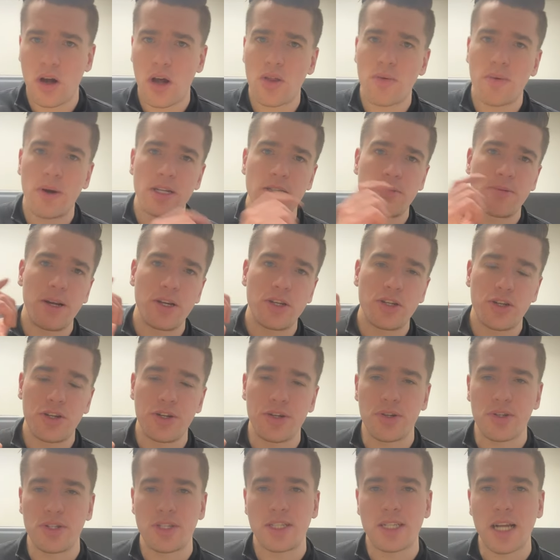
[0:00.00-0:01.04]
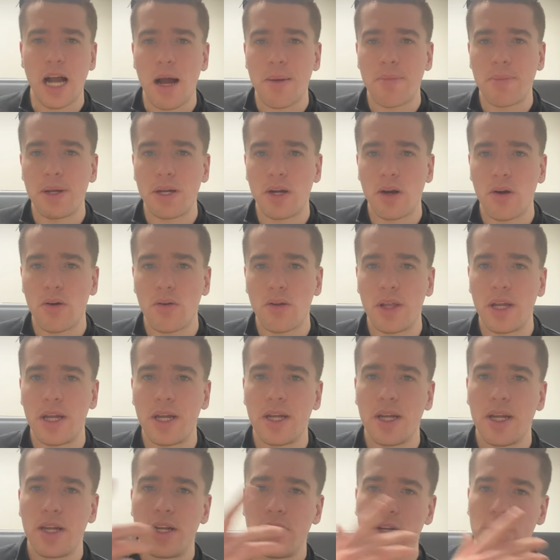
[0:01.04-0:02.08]
Otherwise, make sure you're stopping
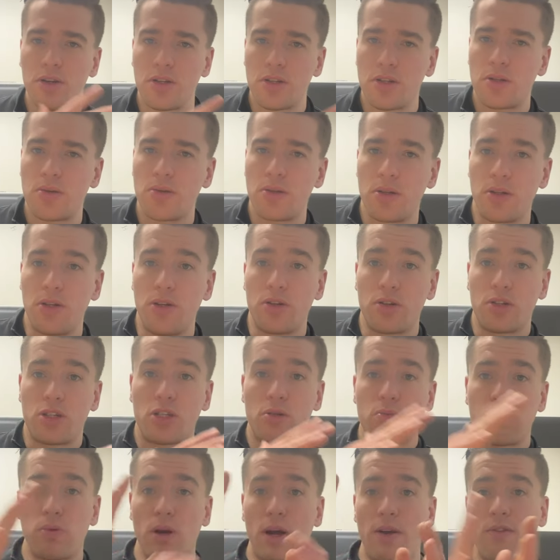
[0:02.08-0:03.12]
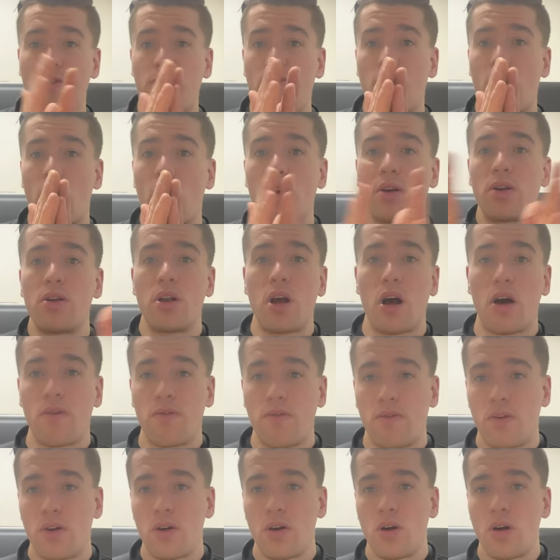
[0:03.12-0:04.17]
early, you're spread far
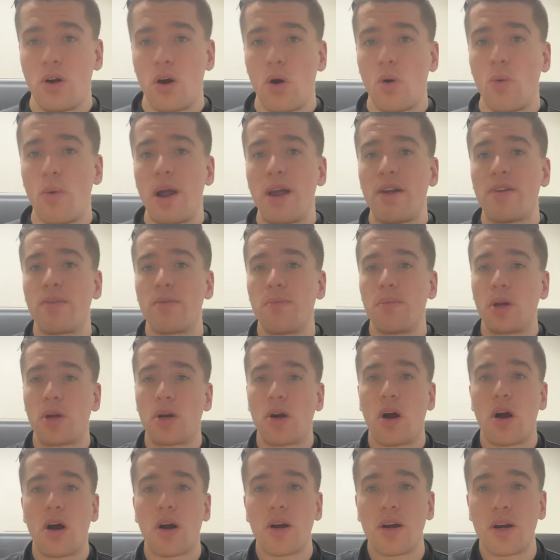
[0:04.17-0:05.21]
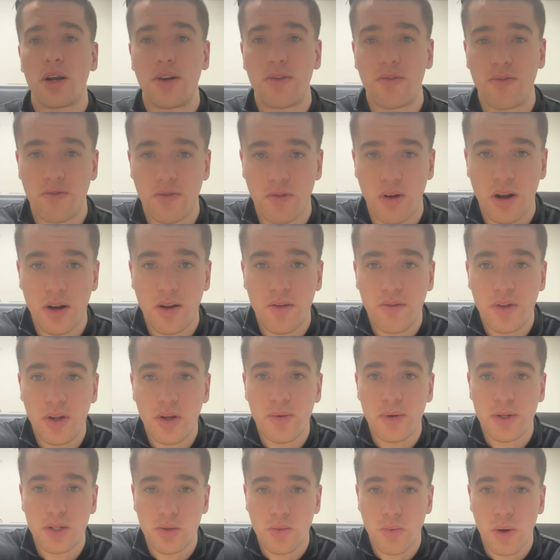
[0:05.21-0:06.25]
enough away from the car in front of
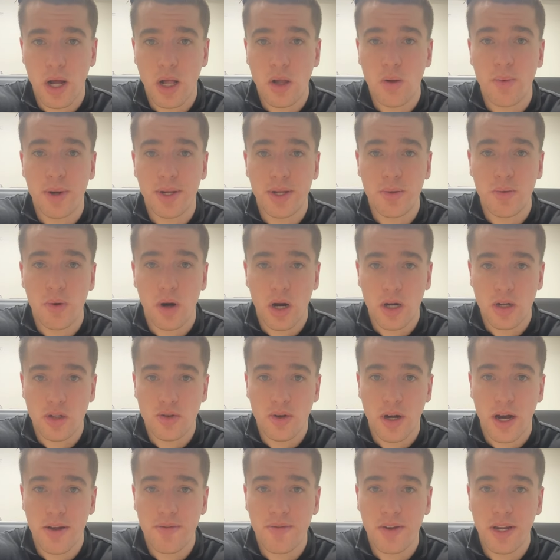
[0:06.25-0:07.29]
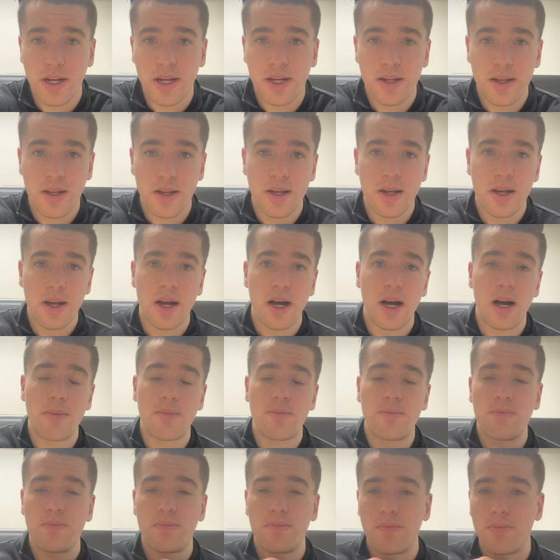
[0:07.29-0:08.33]
you as well when you are driving.
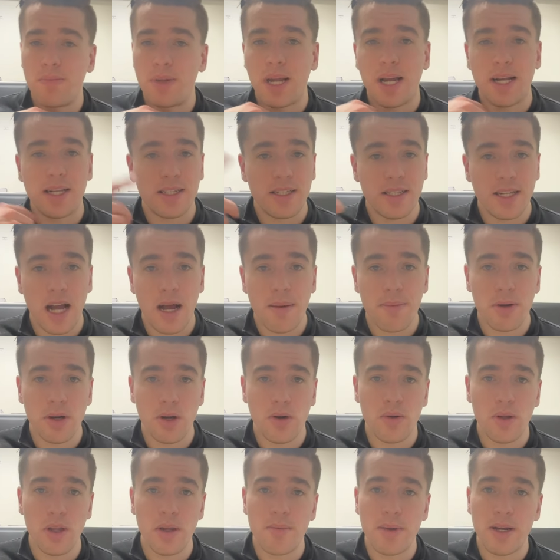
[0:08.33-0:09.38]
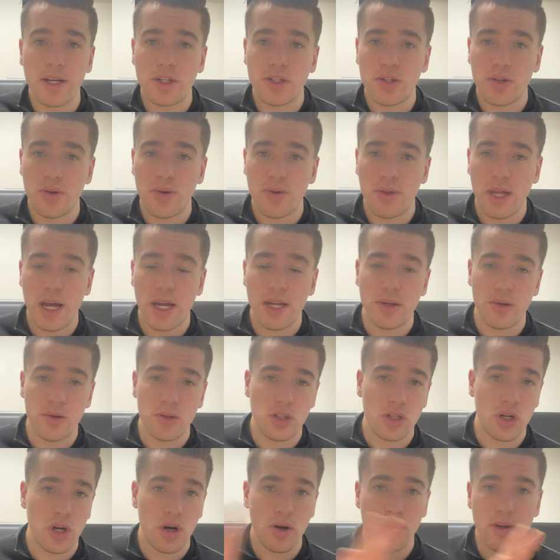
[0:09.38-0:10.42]
Beyond stopping early, make sure that you're
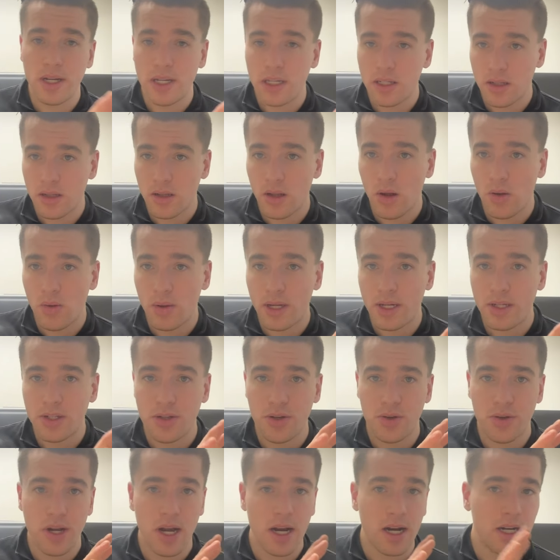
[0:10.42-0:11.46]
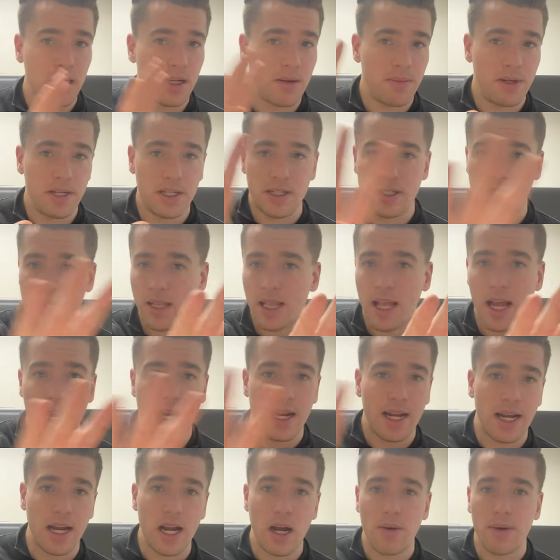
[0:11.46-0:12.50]
turning slowly so you're not going to be
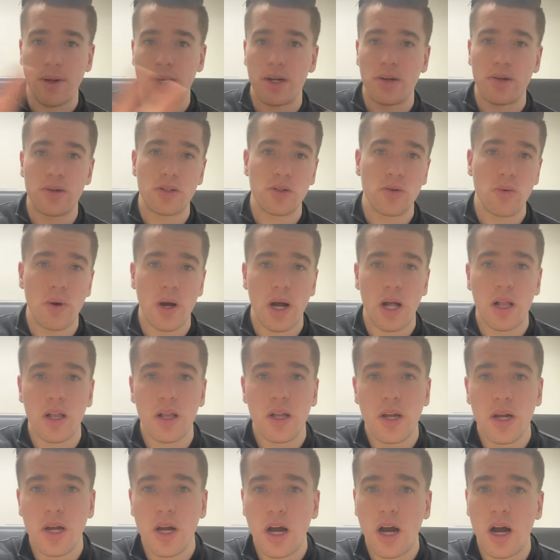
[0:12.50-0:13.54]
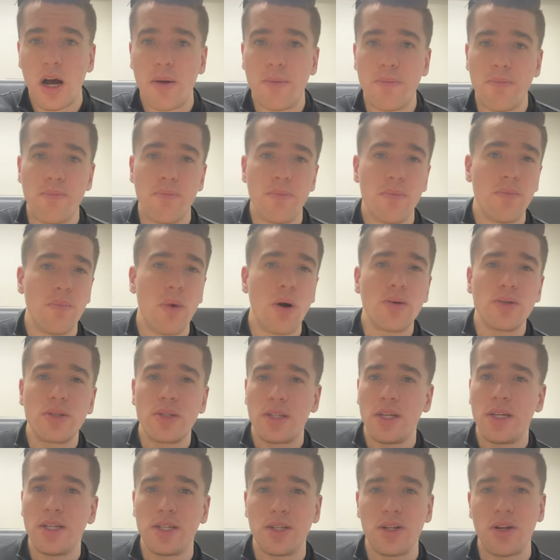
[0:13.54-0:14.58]
sliding out here as well. Most of
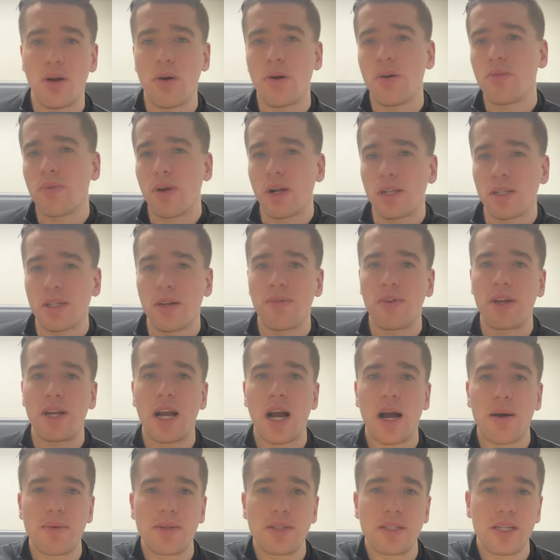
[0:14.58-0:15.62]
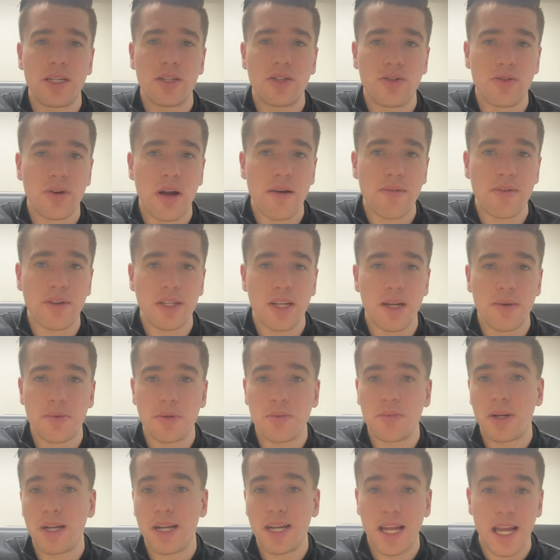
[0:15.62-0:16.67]
these, you know, are relatively common sense driving tips,
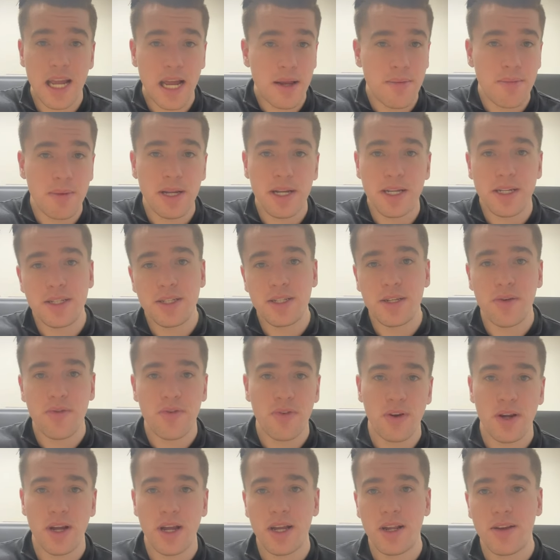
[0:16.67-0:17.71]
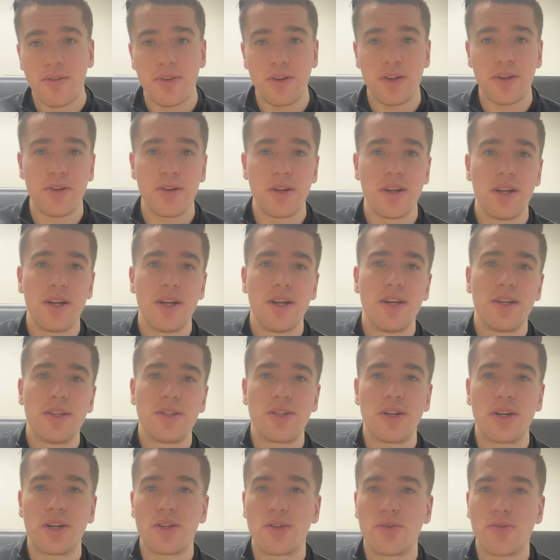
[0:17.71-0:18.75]
but it can be easy to forget if you
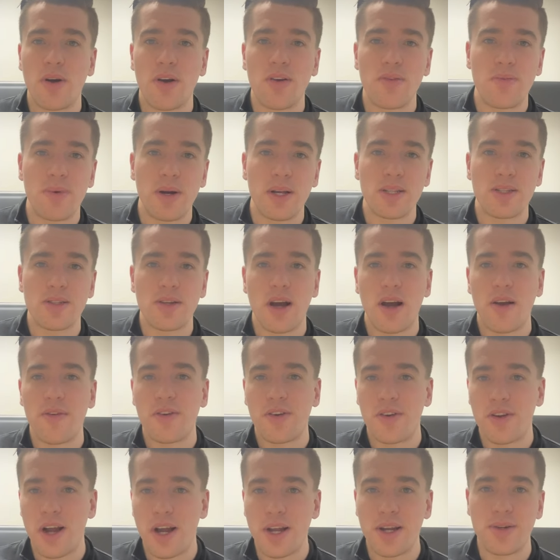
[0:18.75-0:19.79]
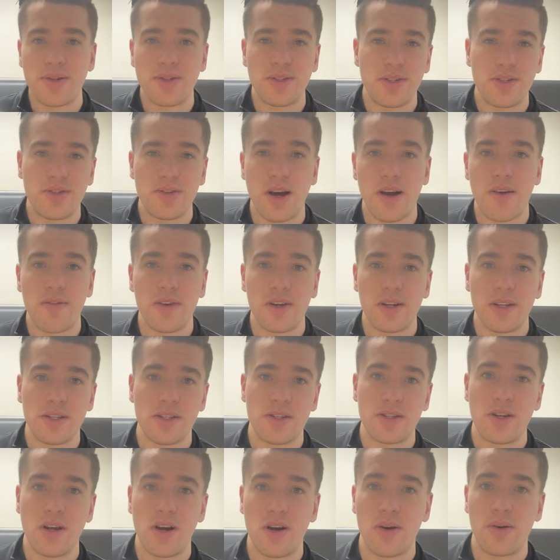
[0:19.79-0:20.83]
took 12 months off, you're not used to driving in
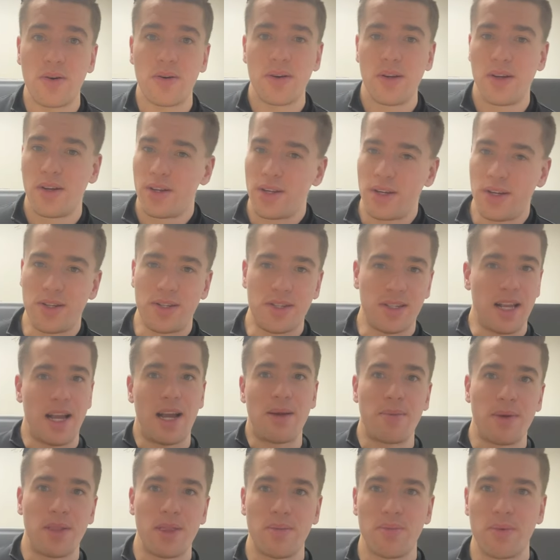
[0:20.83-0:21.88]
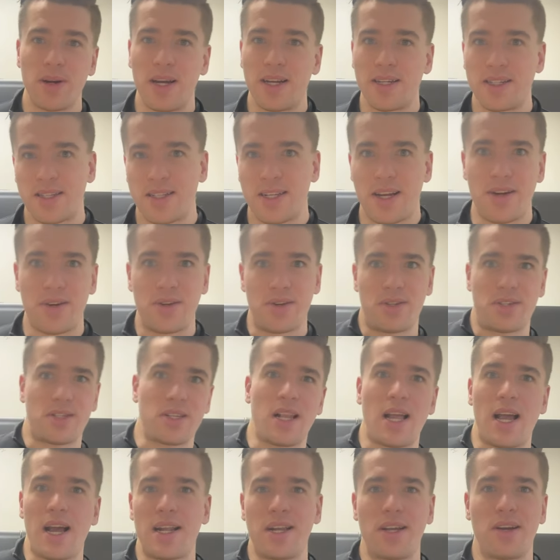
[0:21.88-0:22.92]
snow, you slam on the brakes and now you're
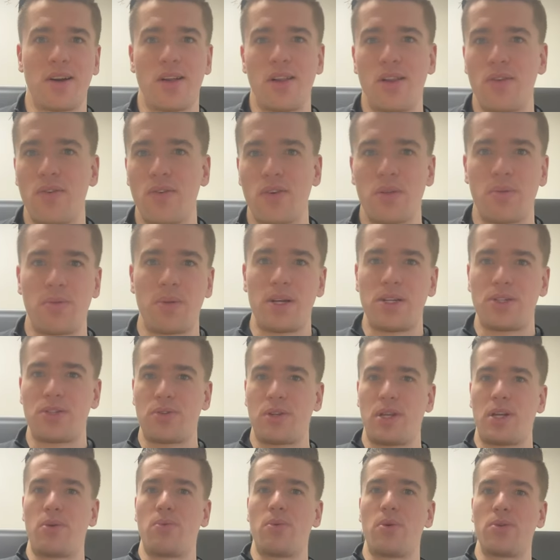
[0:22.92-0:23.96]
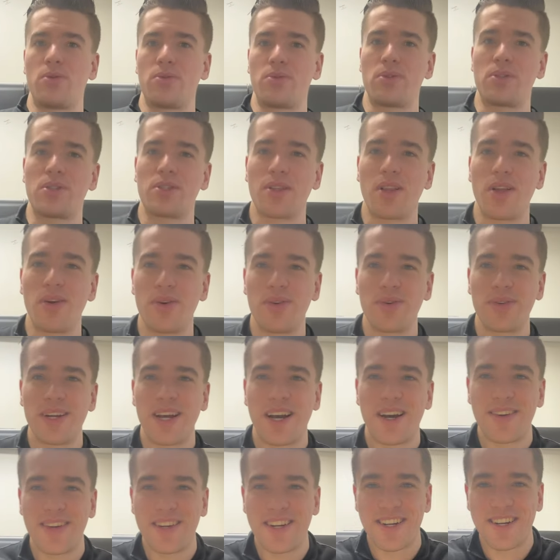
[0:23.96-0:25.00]
sliding all over the place. You're like, whoa, slow
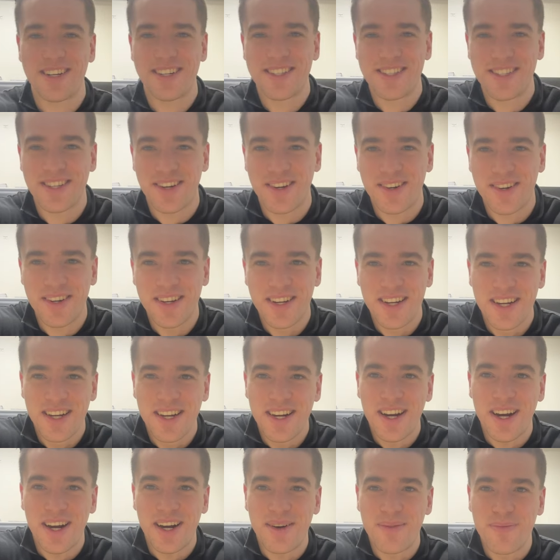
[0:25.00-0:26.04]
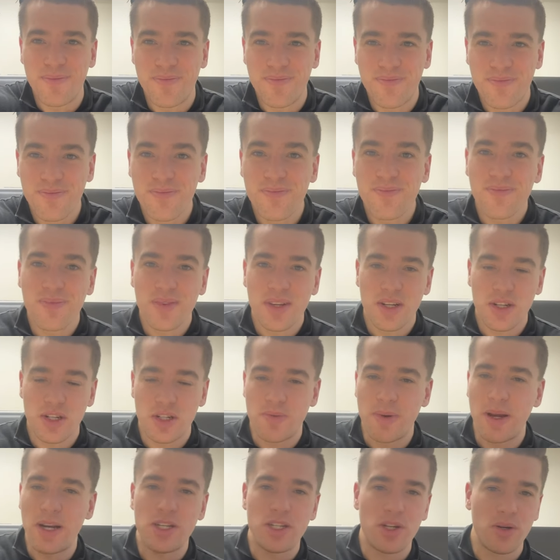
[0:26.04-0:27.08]
down here. So just
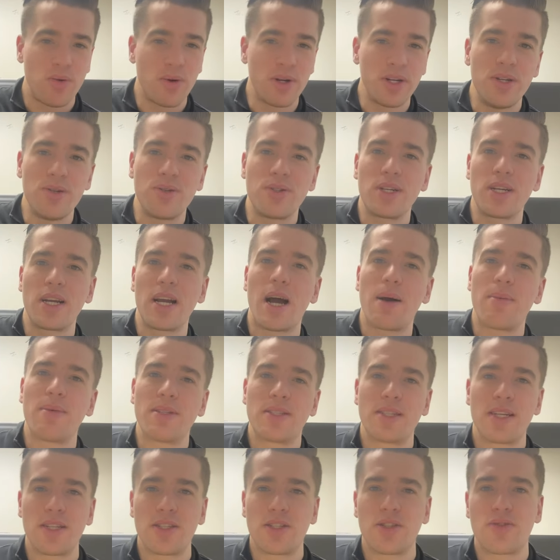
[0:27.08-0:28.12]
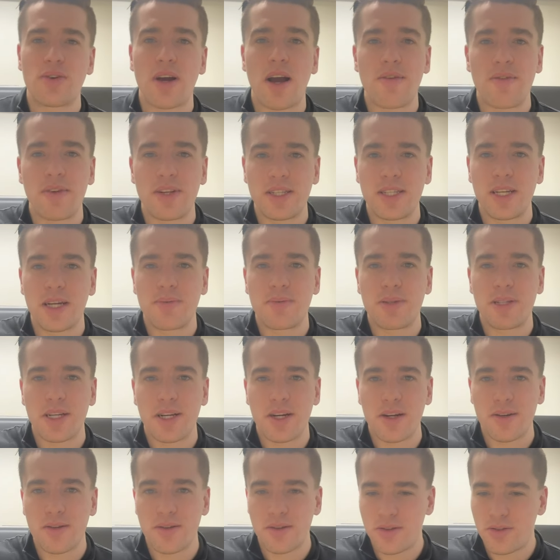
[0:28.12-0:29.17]
make sure we're using common sense driving tips
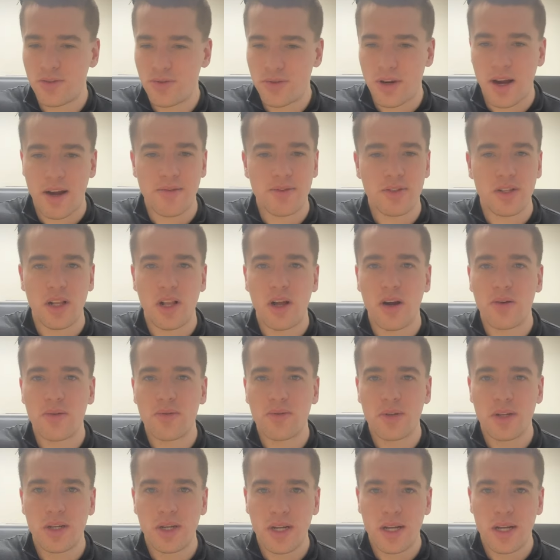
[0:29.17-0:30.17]
here. Drive slow.